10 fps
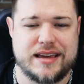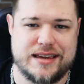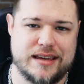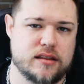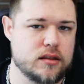
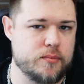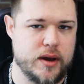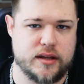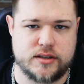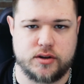in the
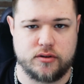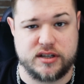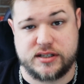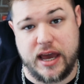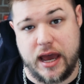main series
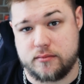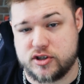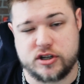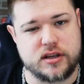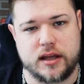games,
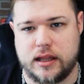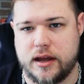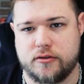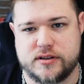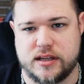just like
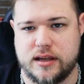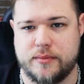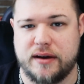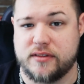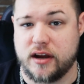Landorus and them
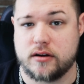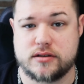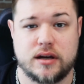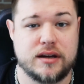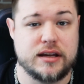have theirs.
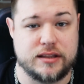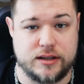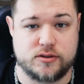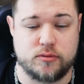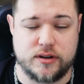
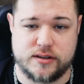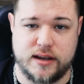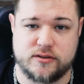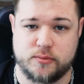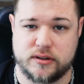This one does have
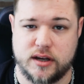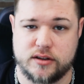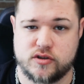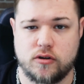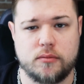Springtide
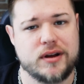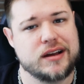Storm.